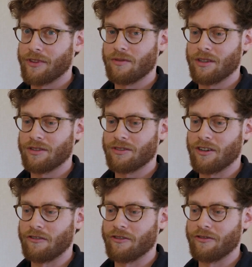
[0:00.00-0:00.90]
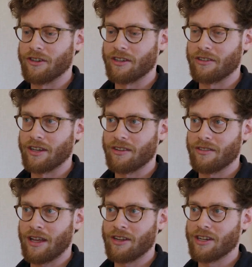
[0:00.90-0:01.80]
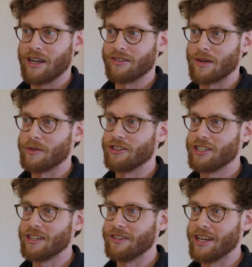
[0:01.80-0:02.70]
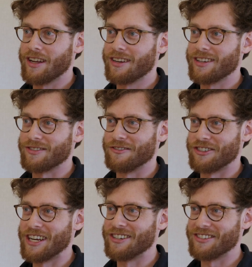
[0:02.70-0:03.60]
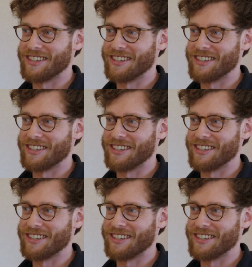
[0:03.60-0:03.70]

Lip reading: it's a self-fulfilling, like AGI has not been achieved yet because we're changing the